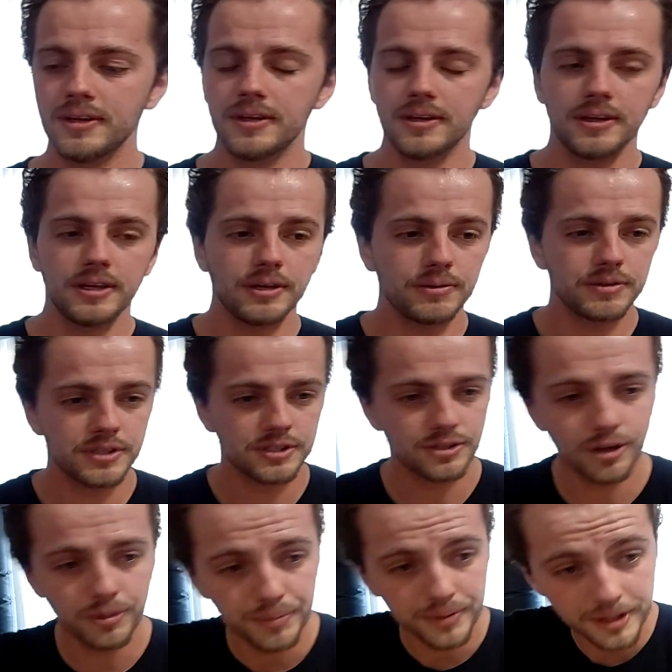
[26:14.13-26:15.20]
He would just
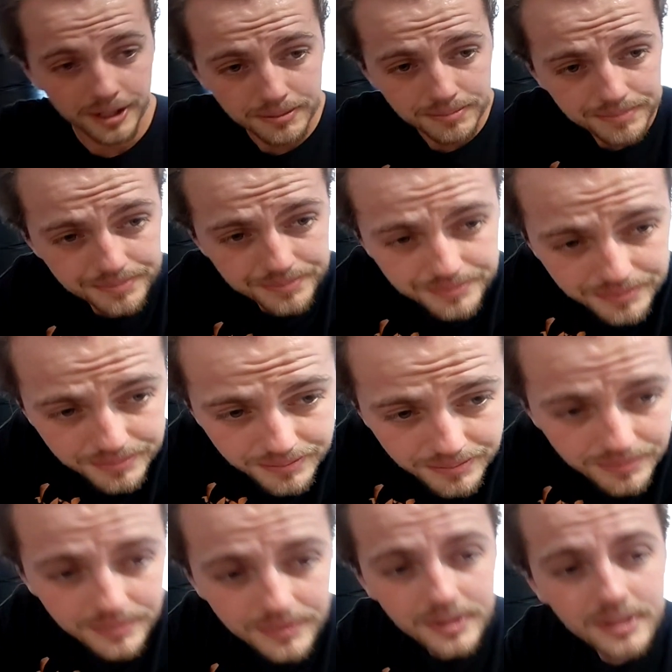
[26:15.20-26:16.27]
open up,
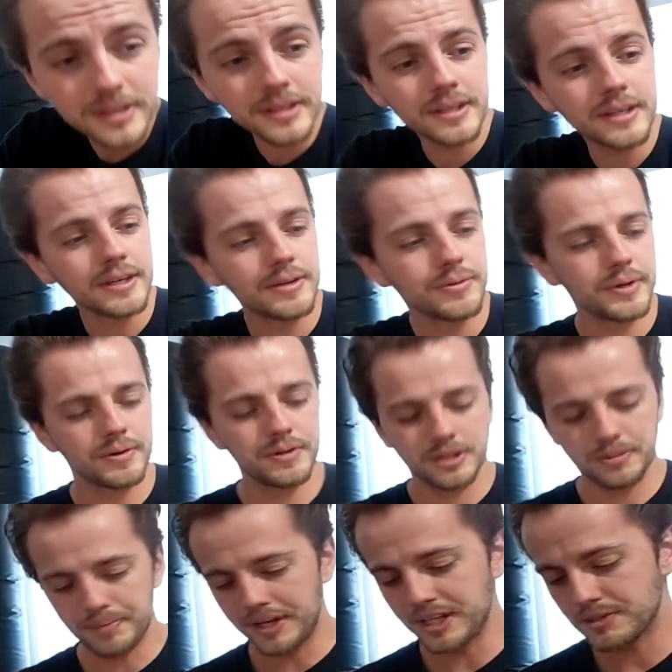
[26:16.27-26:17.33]
and we were in the
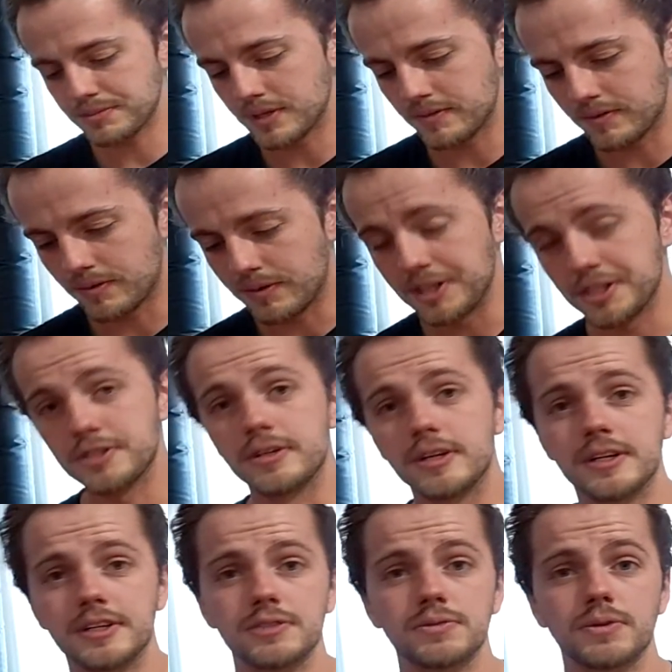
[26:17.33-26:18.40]
basement of a restaurant
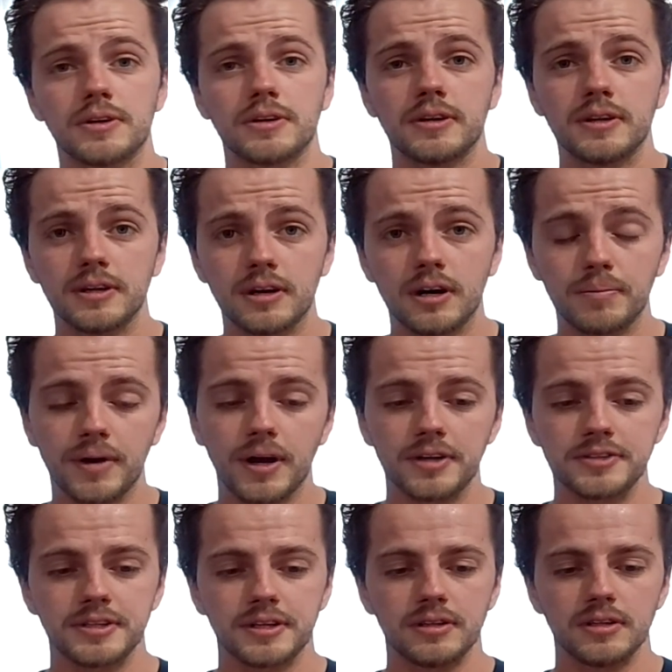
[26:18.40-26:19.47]
is where our boxing
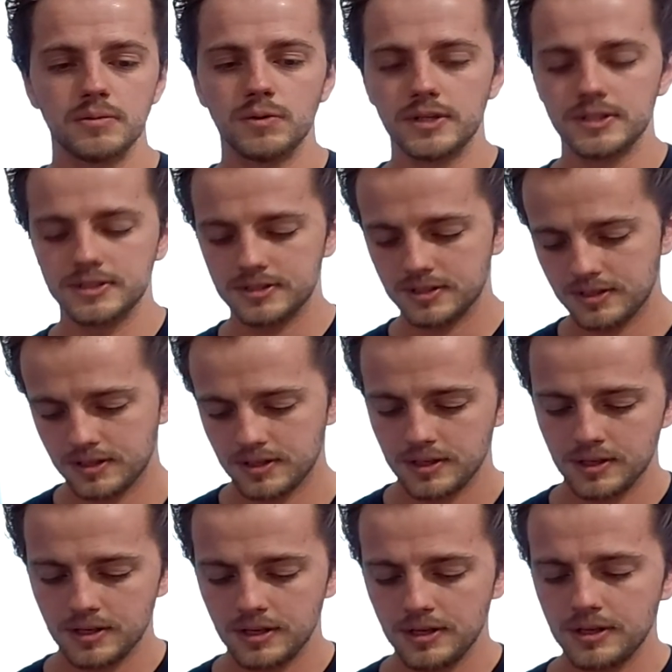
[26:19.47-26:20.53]
club was.
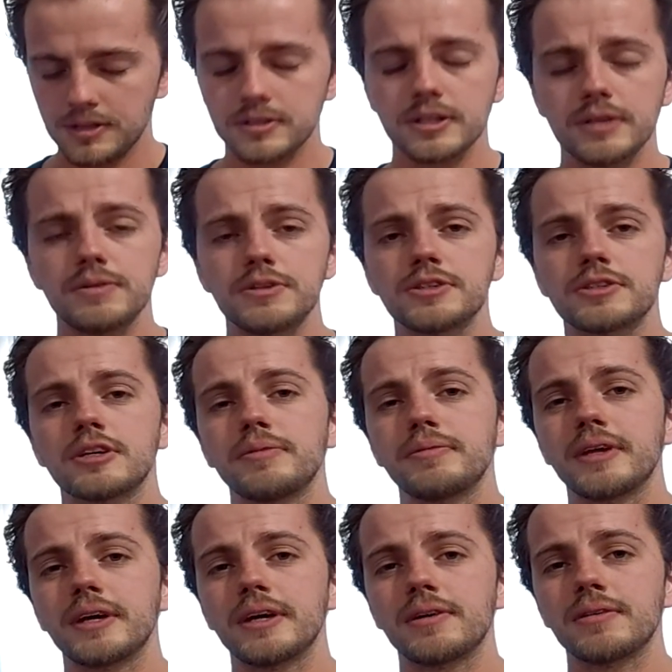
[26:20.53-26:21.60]
So he would just come
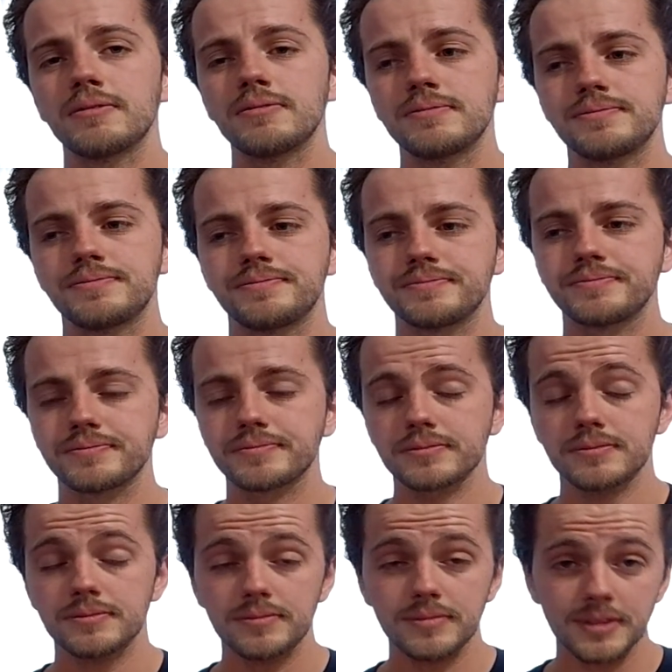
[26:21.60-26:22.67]
down
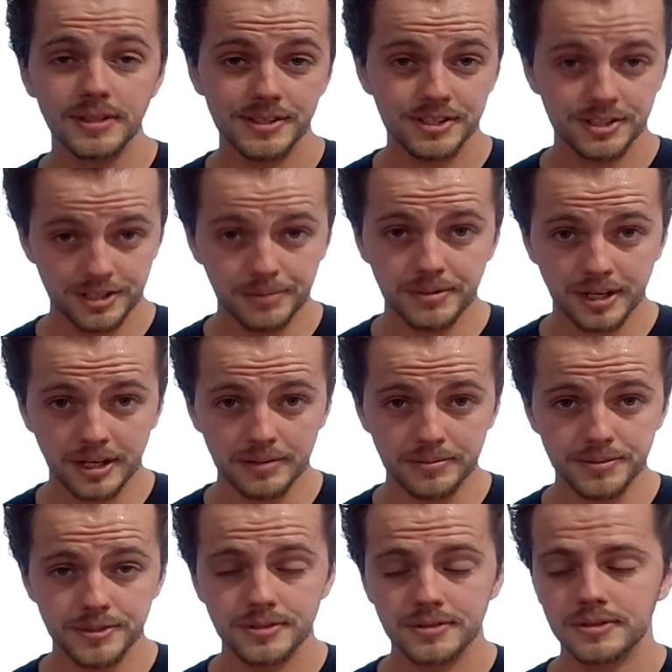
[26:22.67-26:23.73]
sometimes.